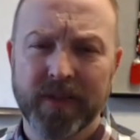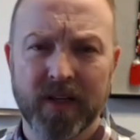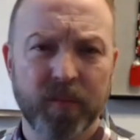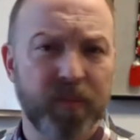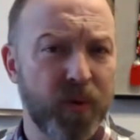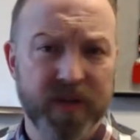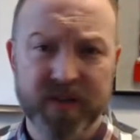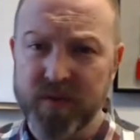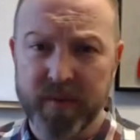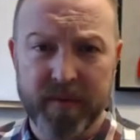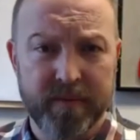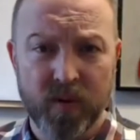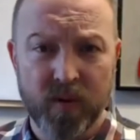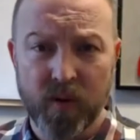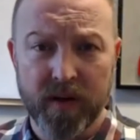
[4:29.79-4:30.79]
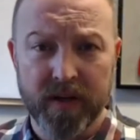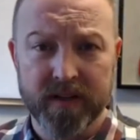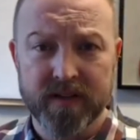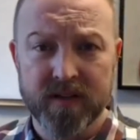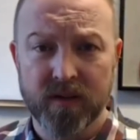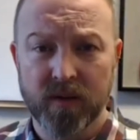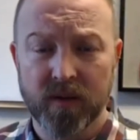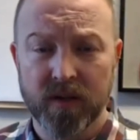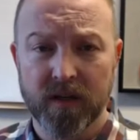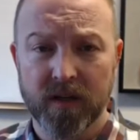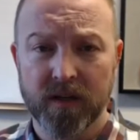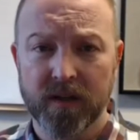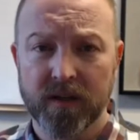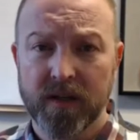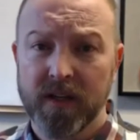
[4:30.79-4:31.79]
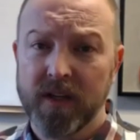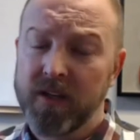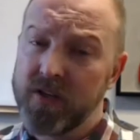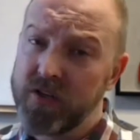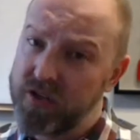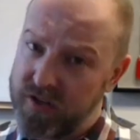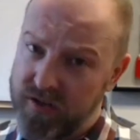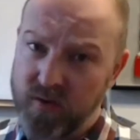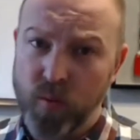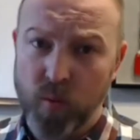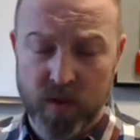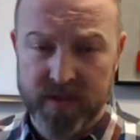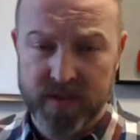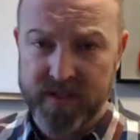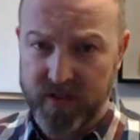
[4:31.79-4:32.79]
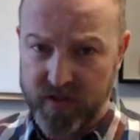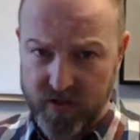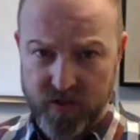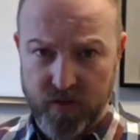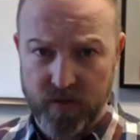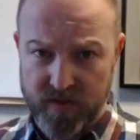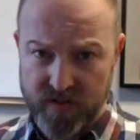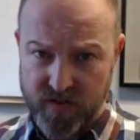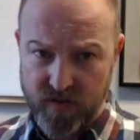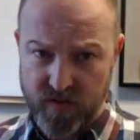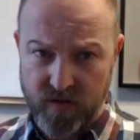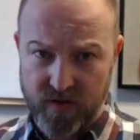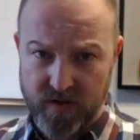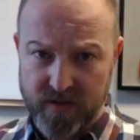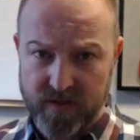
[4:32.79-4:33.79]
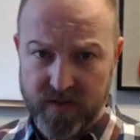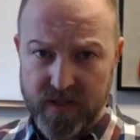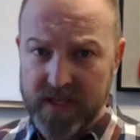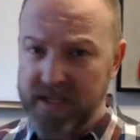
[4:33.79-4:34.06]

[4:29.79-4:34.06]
you know, boys will be boys, or you shouldn't have worn such a short skirt.